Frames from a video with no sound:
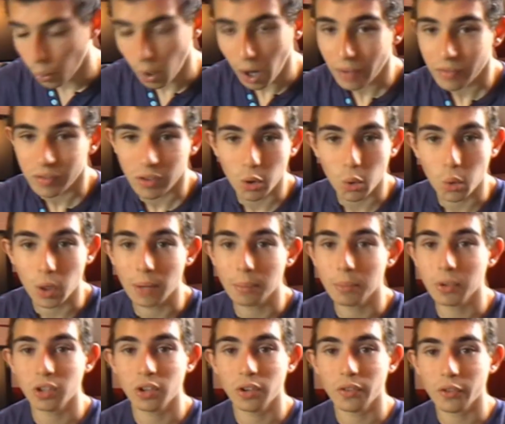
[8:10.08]
Whatever
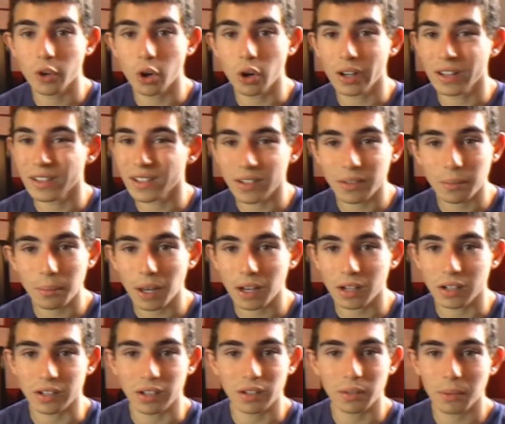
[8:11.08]
equipment you've got, it doesn't
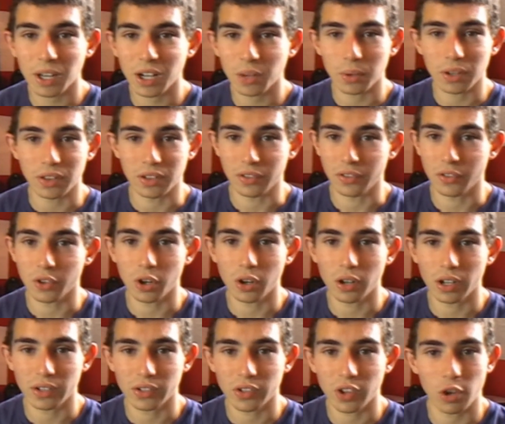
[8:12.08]
matter. It doesn't matter whether you've
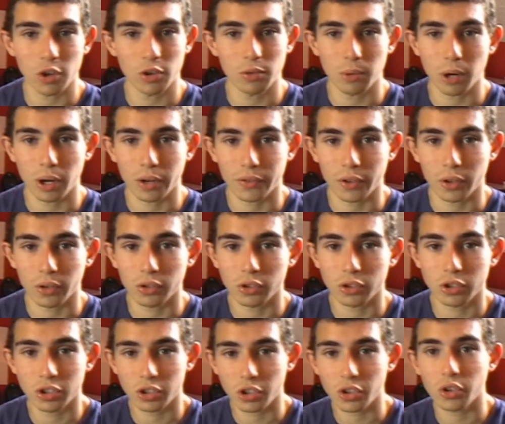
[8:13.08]
got external microphones
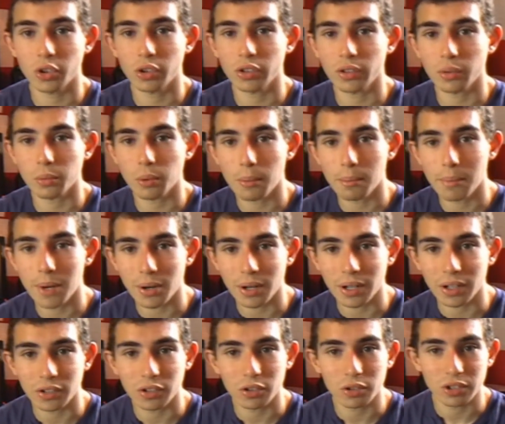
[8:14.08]
or you're just using the one built
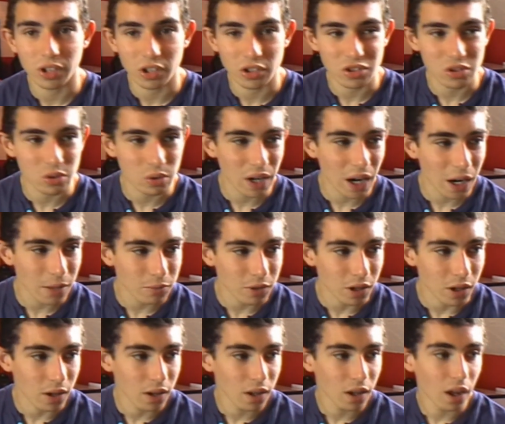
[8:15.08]
into your digital
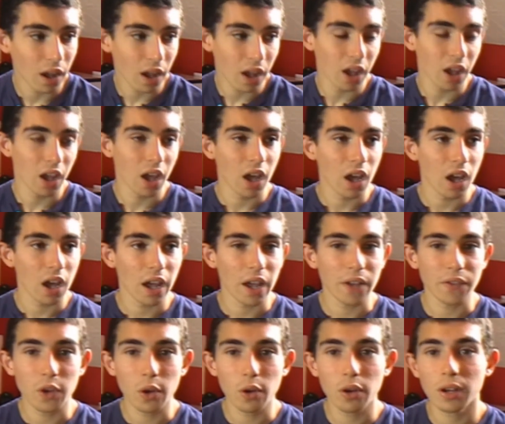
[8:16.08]
camera.
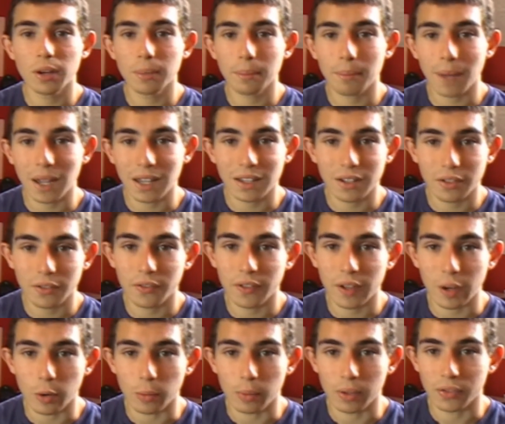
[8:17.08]
If you can make a
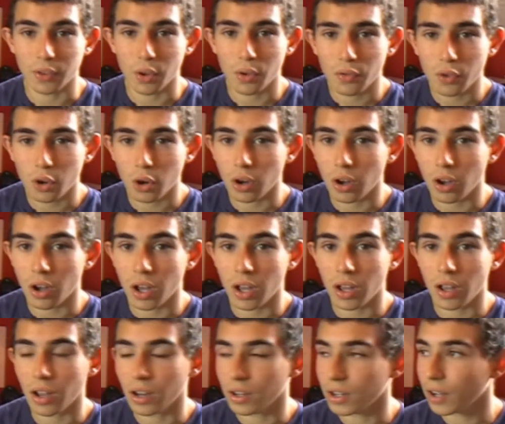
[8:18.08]
film, if you've got
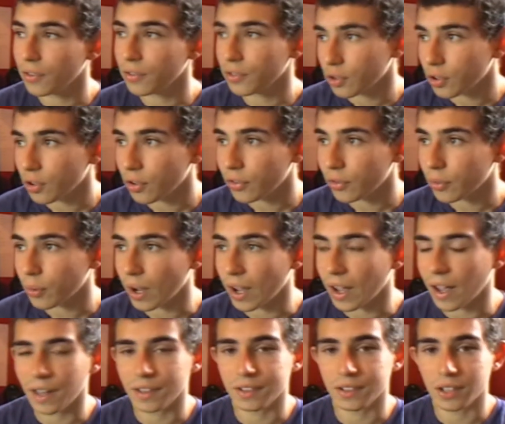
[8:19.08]
enough
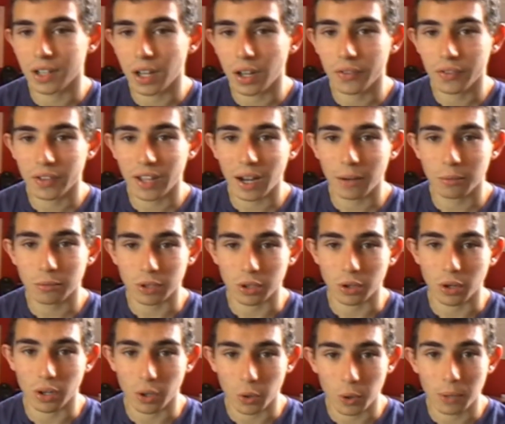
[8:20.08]
software and enough camera
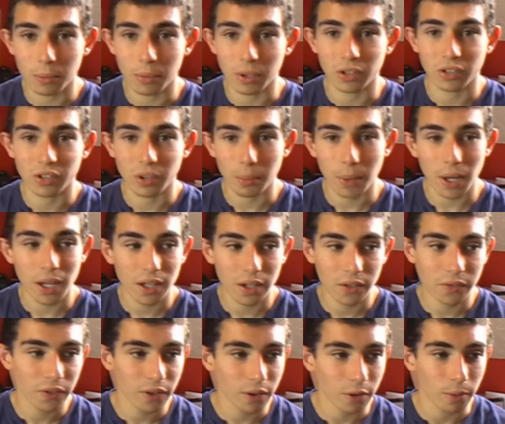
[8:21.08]
equipment to make
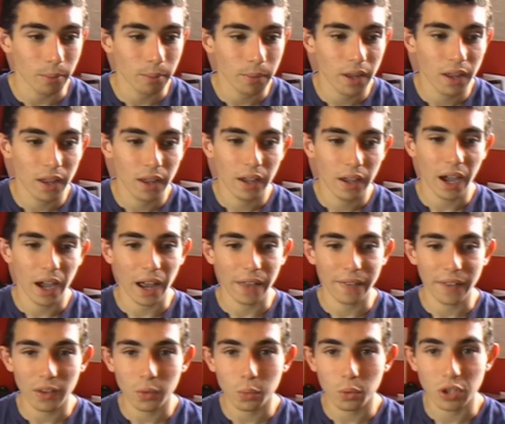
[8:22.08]
a film,
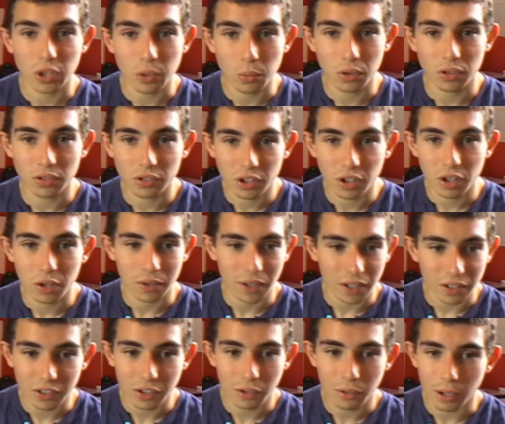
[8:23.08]
and that's what you want to do,
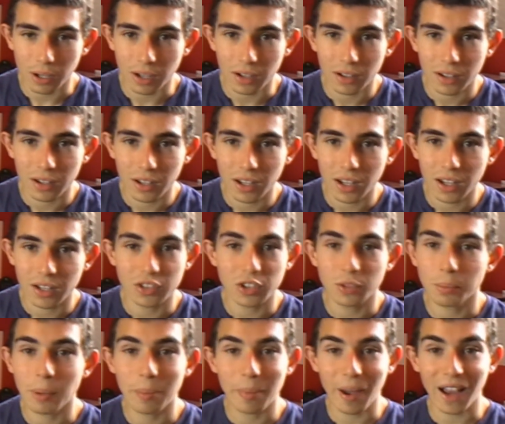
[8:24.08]
then do it.
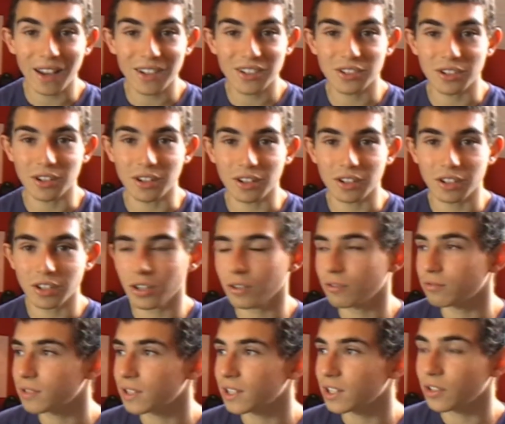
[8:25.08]
Just be passionate. You
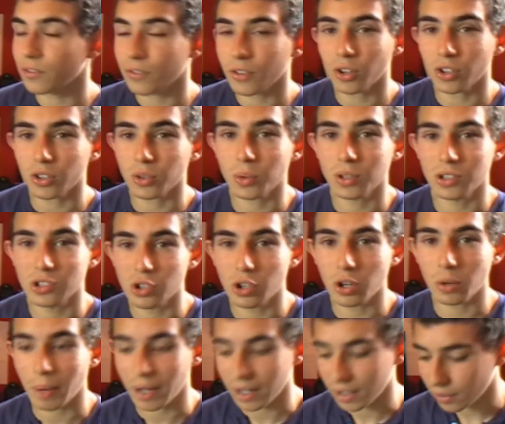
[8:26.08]
know, you've got to
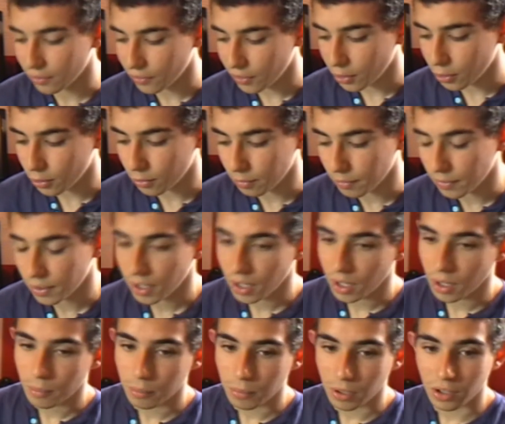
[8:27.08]
enjoy making a film,
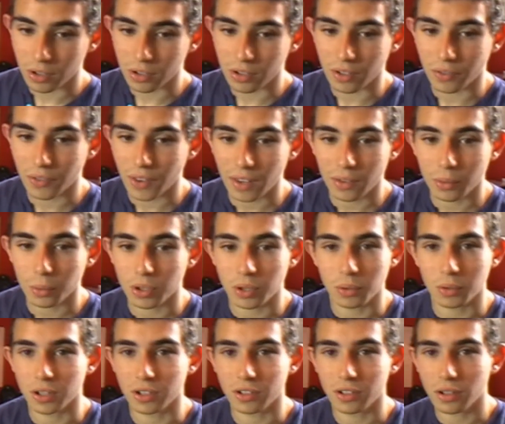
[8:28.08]
because if that's what
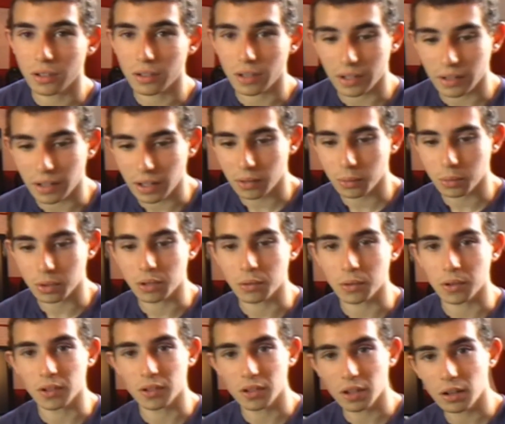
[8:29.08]
you want to do, then that's what you
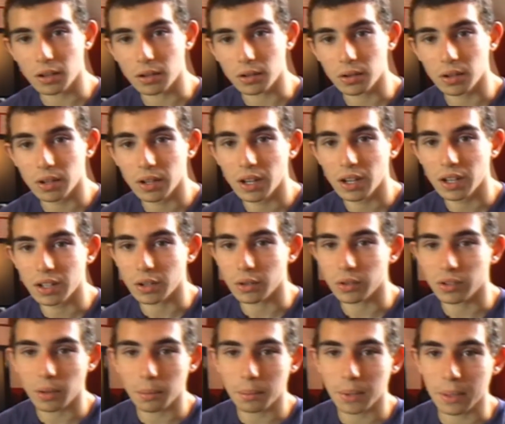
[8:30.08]
want to do. You know,
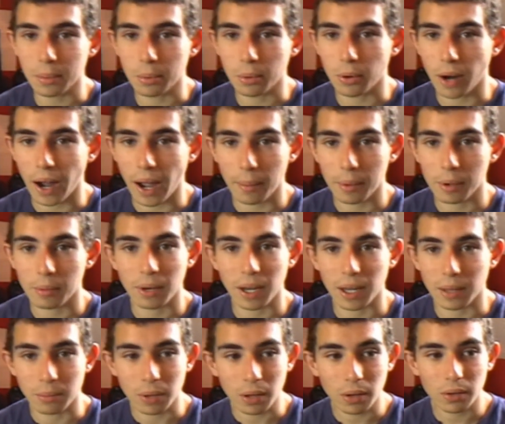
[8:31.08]
some people are happy
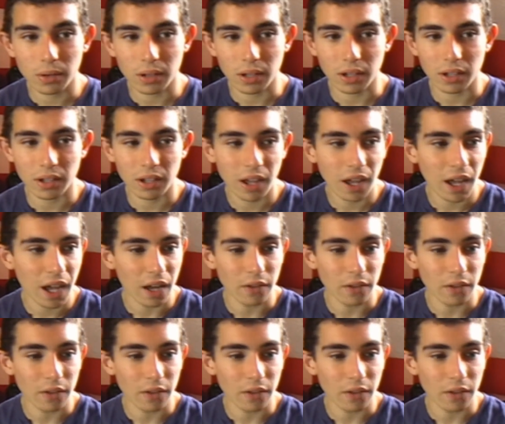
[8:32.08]
playing music.